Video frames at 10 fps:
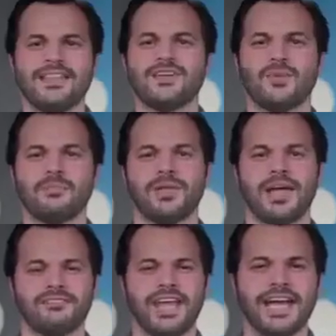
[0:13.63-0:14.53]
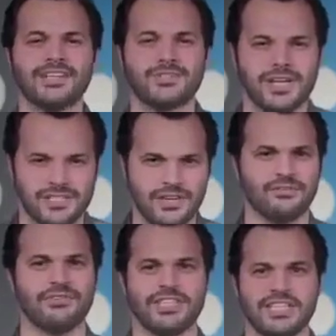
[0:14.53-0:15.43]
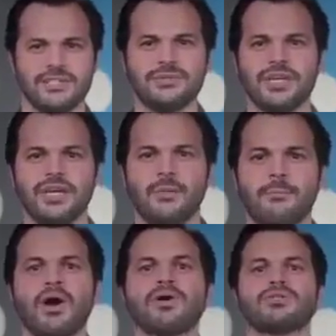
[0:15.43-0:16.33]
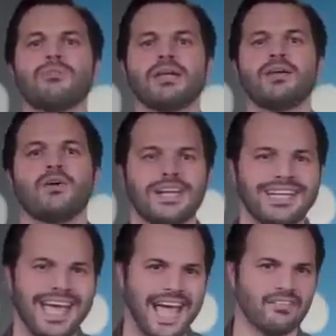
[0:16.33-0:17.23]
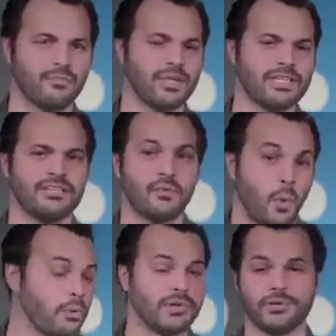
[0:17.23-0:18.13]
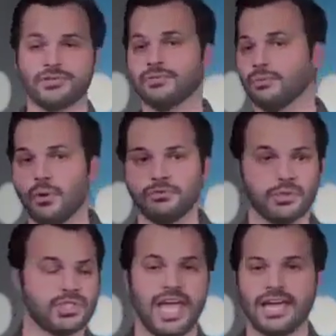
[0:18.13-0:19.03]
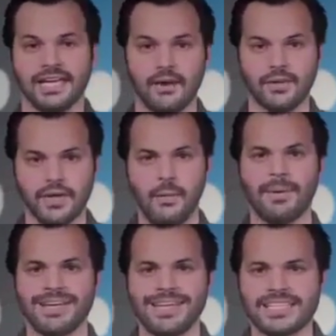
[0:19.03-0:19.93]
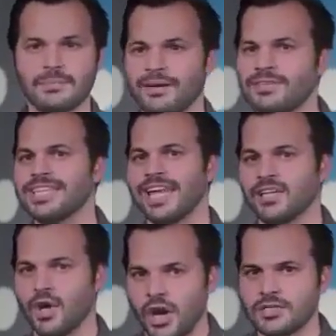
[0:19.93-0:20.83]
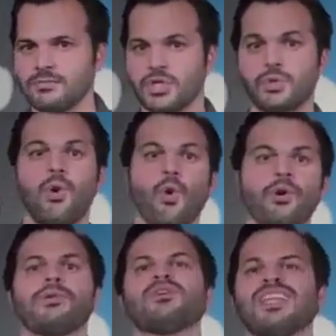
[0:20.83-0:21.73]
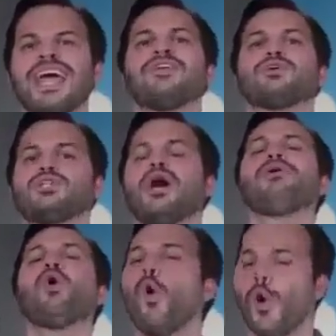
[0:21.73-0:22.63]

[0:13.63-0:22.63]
Hey there, Red Planet fanatics, Trace here for D-News. Mars might already have plenty of orbiters and rovers hanging out, but it's about to gain an awesome new orbiter-lander double